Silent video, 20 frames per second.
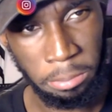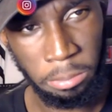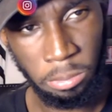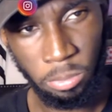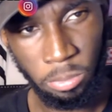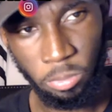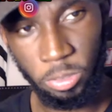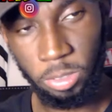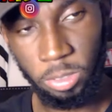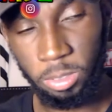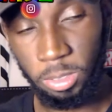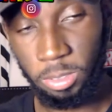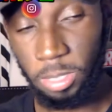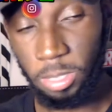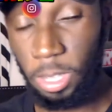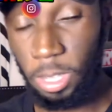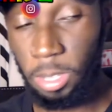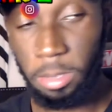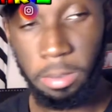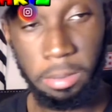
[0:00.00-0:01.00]
fifteen
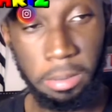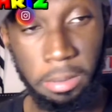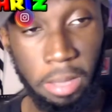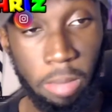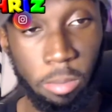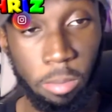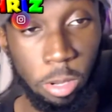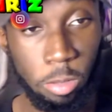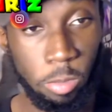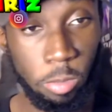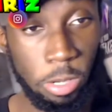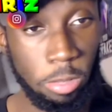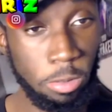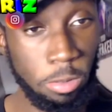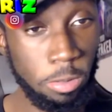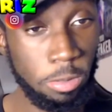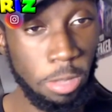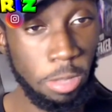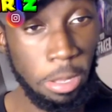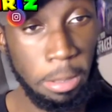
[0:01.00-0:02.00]
seconds. Y'all boys better do
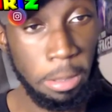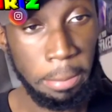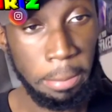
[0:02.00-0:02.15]
something.